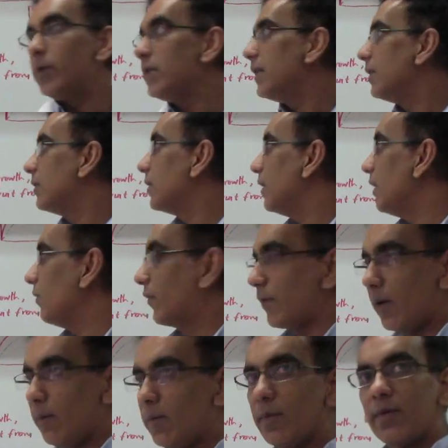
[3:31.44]
we did today
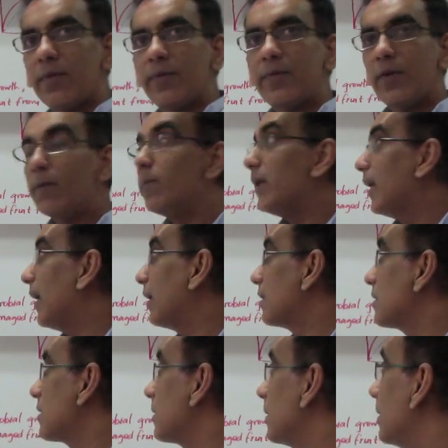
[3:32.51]
from, from
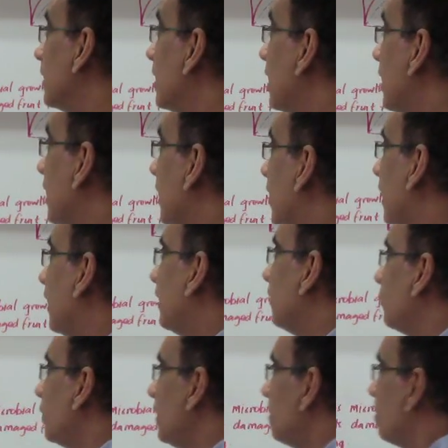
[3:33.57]
bananas,
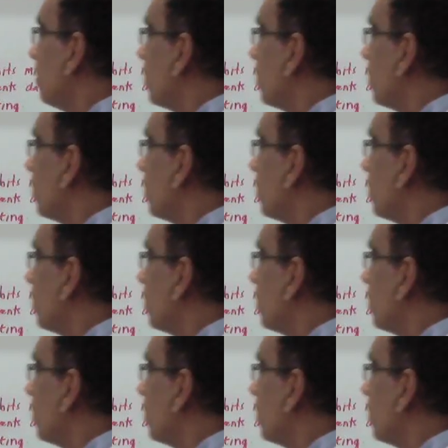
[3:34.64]
and we